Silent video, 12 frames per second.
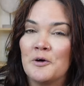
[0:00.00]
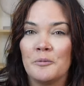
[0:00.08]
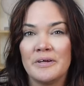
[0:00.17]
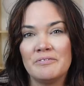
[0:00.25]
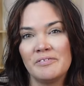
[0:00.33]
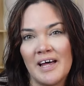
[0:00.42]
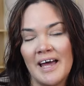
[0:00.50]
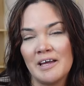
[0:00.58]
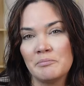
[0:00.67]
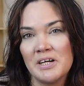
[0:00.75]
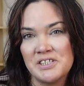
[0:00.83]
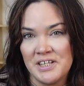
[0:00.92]
when
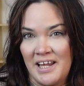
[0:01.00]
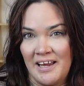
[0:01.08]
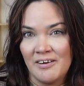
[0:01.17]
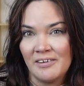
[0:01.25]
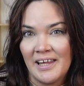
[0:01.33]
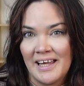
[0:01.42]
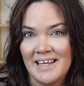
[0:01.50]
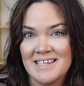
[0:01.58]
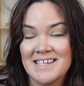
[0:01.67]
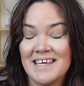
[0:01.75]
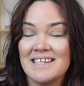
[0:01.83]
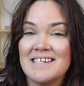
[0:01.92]
flying budget
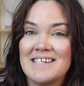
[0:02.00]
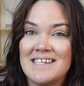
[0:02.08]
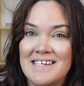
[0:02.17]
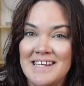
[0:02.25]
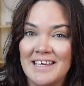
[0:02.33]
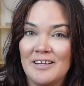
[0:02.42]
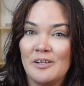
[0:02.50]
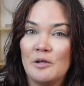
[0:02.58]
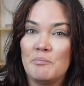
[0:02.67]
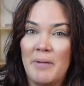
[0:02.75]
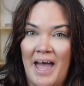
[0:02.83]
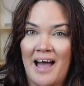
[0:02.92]
airlines and still
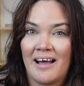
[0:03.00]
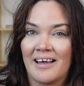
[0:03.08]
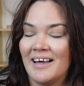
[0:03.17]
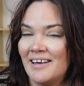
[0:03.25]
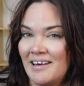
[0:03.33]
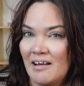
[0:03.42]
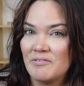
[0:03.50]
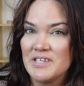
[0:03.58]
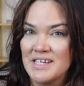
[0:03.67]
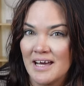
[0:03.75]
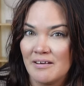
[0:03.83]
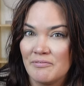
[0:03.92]
pack enough
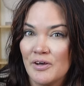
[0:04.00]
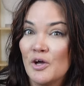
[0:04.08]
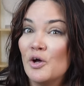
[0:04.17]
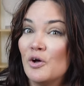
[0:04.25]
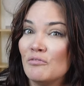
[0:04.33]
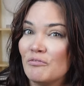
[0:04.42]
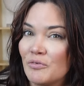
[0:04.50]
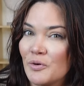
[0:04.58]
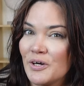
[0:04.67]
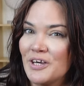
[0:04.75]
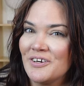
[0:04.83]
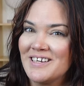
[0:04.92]
stuff
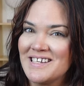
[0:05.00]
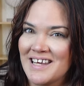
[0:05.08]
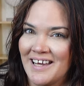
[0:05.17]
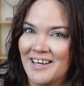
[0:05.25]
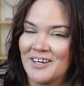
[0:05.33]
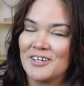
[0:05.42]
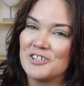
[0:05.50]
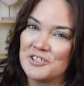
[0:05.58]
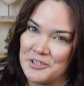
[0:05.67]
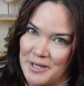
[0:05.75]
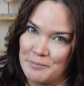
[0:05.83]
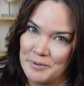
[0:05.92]
for your entire
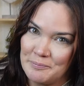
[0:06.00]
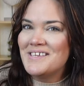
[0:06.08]
trip.